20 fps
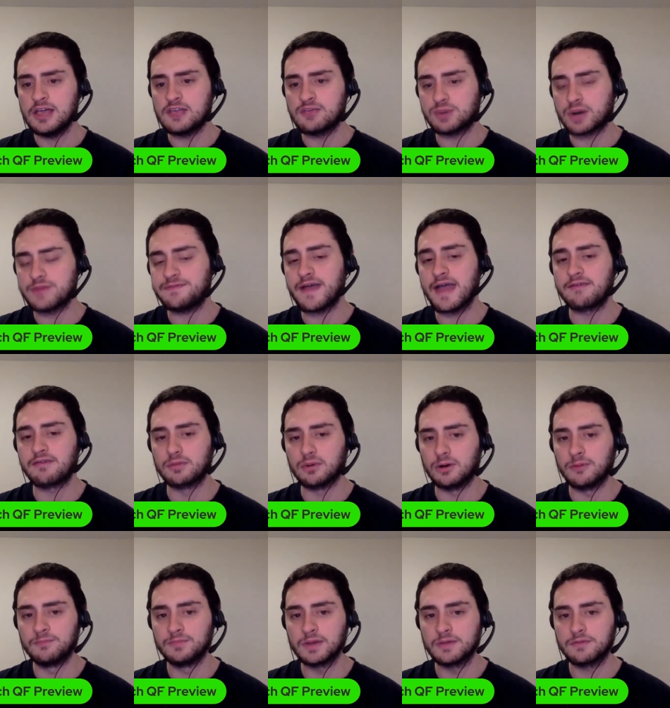is pretty
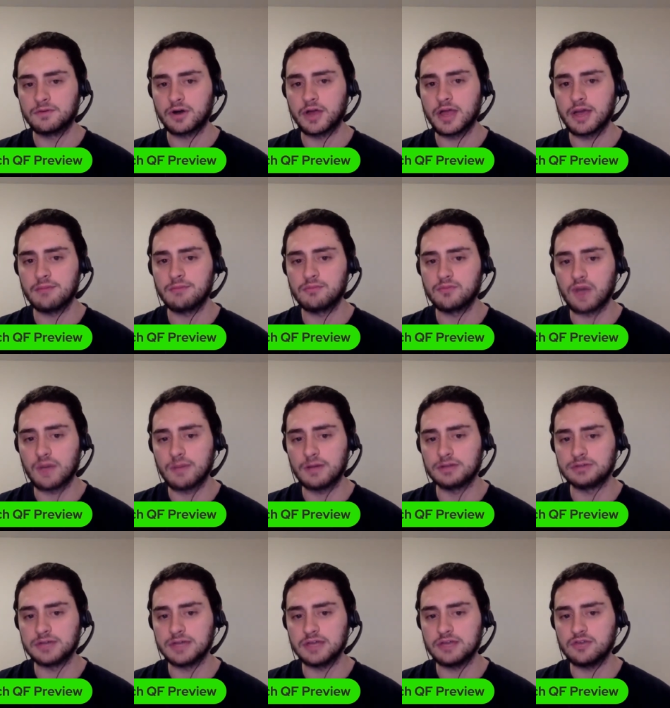favorable for him. So I'm
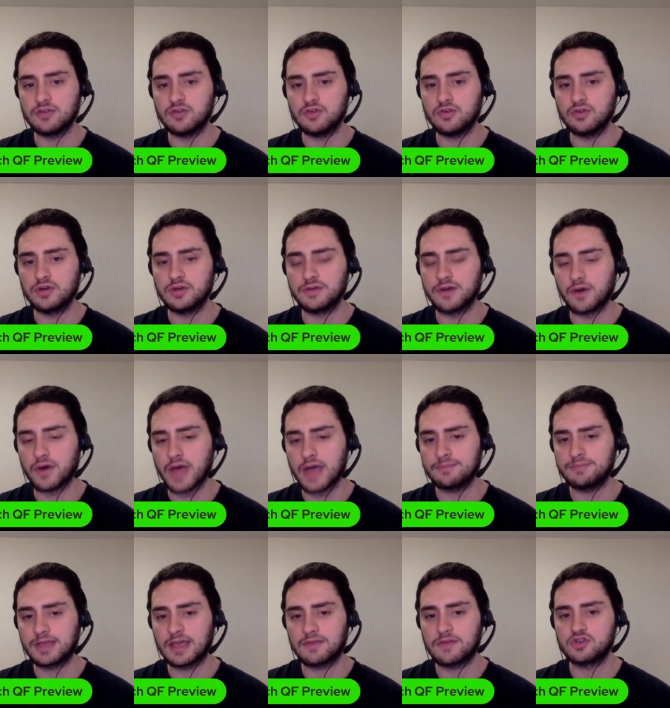going to lean to
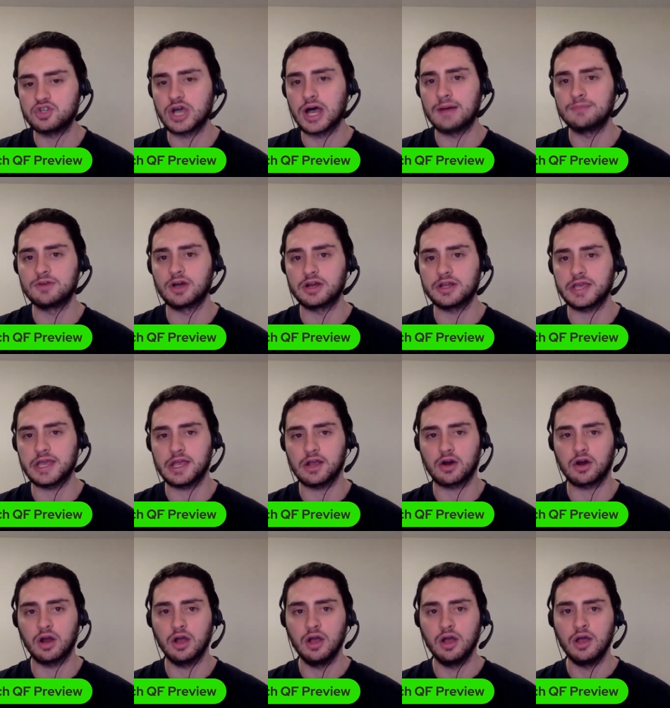Navone to get the job done
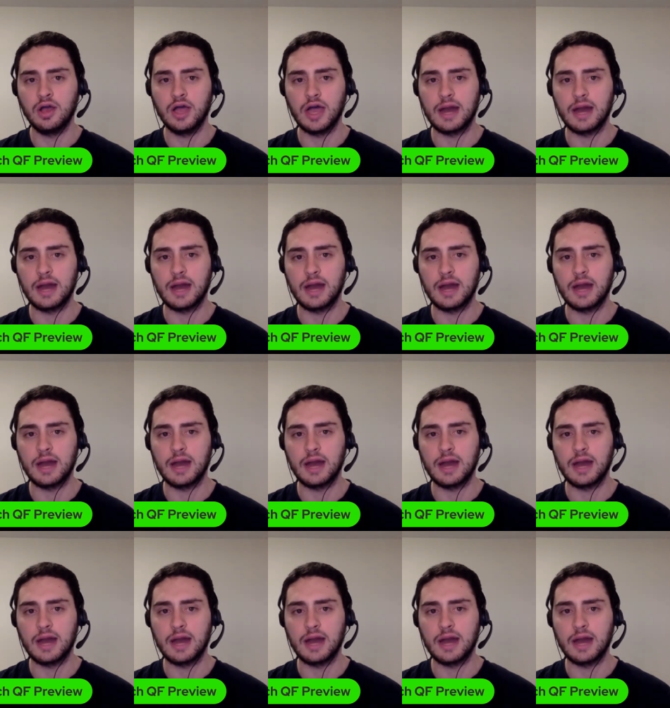here.